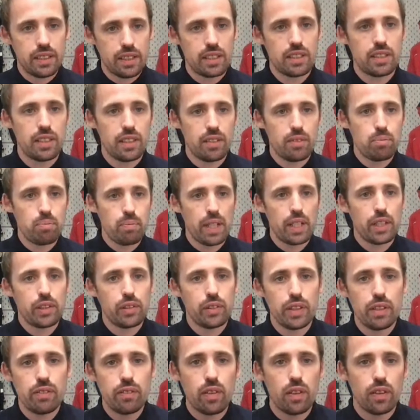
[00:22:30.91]
just to make sure
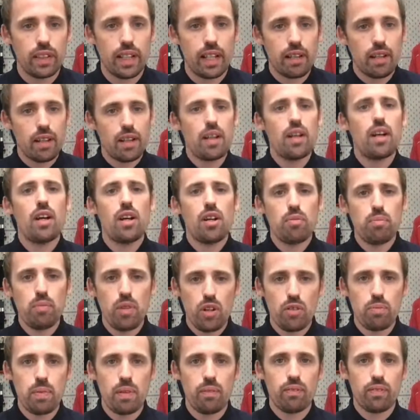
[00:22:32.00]
you've got that
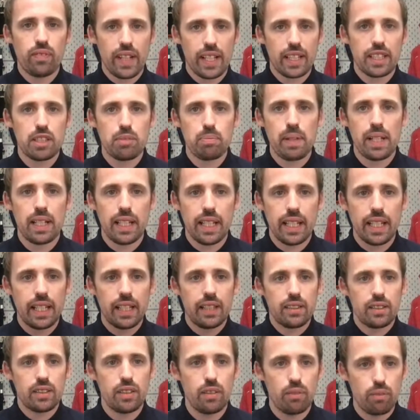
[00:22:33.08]
movement,
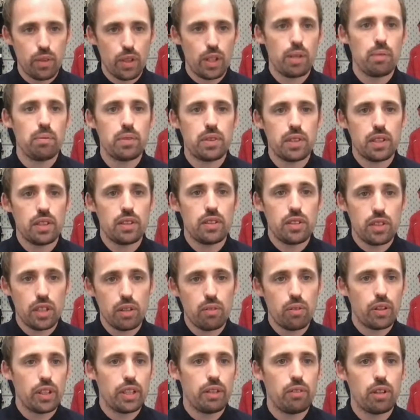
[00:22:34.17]
flexibility, the room to do
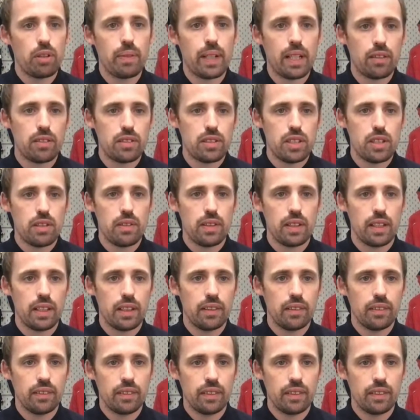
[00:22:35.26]
what you want to be able to do in it.